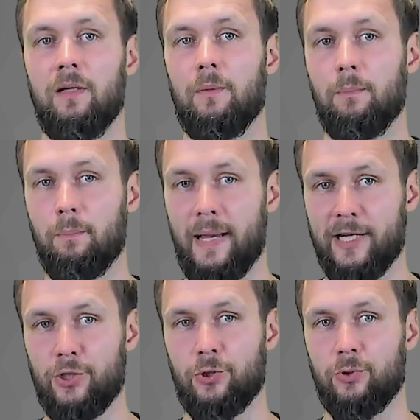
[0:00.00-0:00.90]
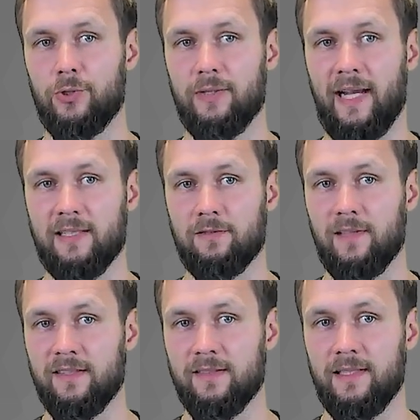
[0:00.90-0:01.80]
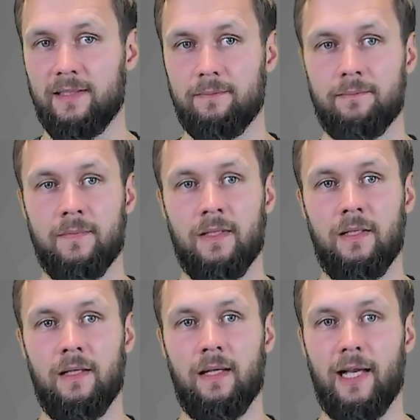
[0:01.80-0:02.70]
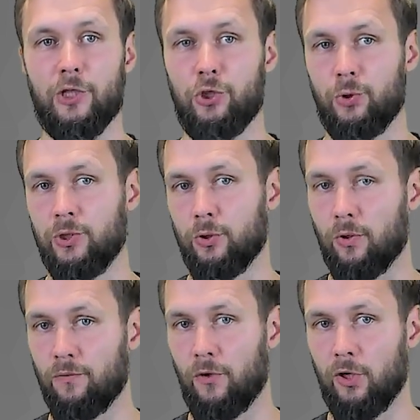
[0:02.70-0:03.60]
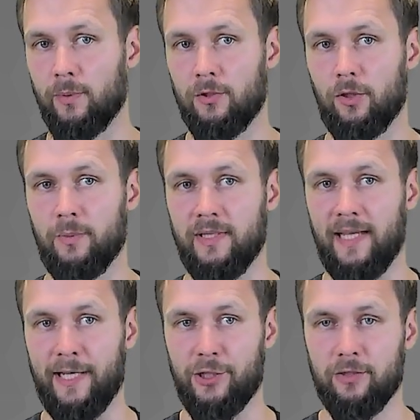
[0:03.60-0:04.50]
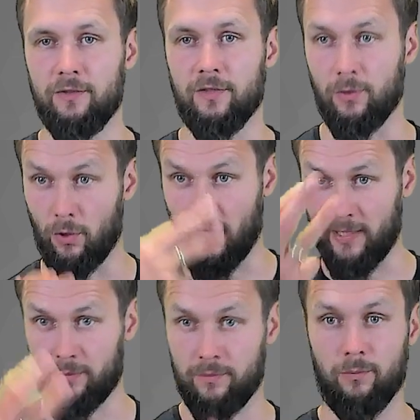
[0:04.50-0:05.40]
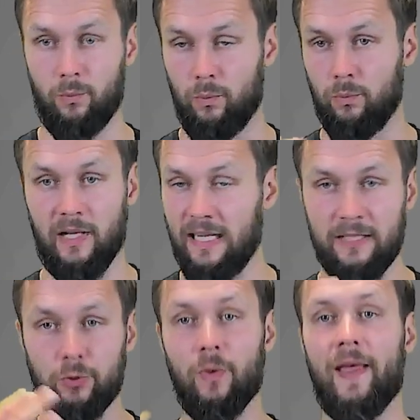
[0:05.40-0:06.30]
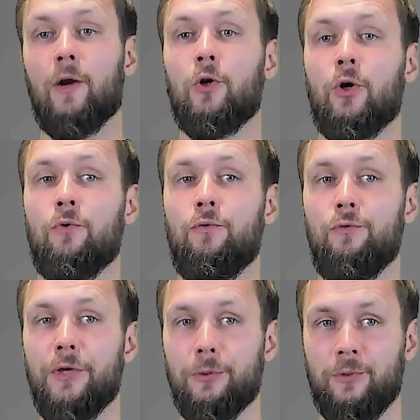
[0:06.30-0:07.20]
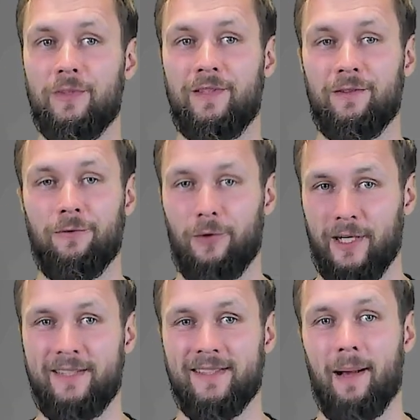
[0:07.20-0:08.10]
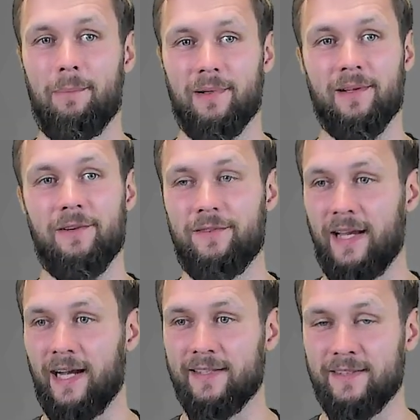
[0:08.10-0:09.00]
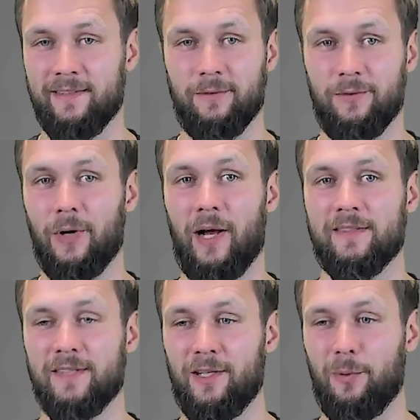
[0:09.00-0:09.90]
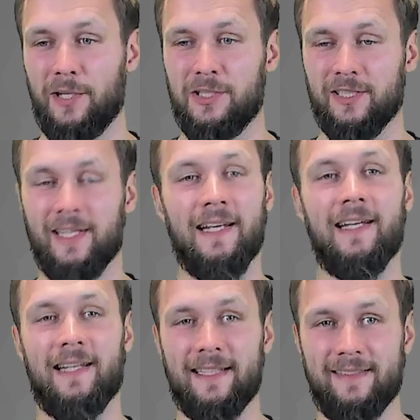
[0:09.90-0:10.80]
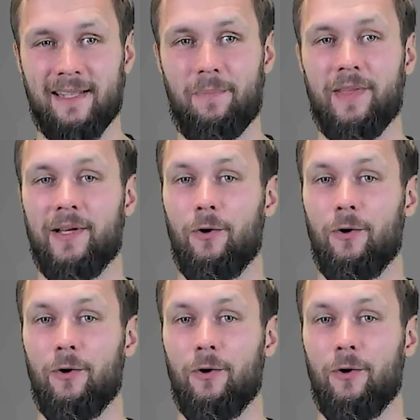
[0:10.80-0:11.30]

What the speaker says: Make sure to active listening. Ensure non-verbal communication. So look at, like, do they look confused, for example, if you ask a question, that's something.